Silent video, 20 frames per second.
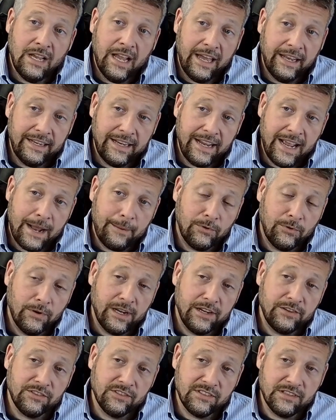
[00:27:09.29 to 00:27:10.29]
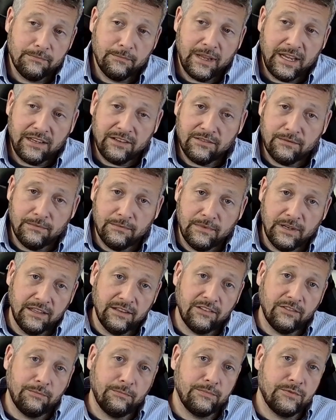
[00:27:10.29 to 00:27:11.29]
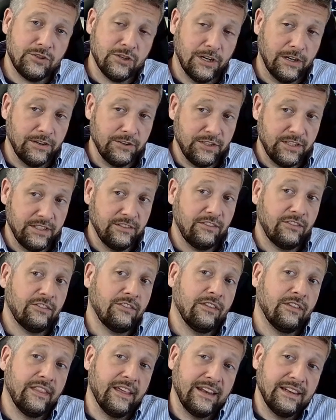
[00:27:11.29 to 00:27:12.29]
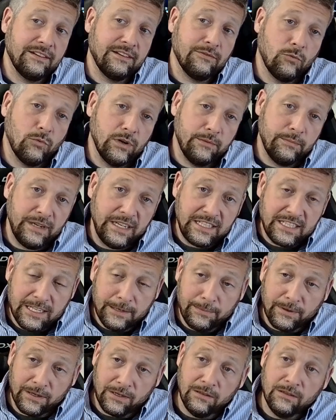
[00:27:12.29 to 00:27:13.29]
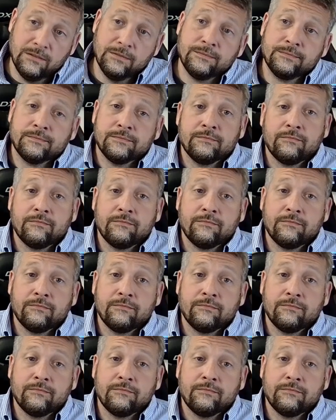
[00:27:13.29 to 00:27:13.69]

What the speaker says: on the operations and maintenance charges than would be typical,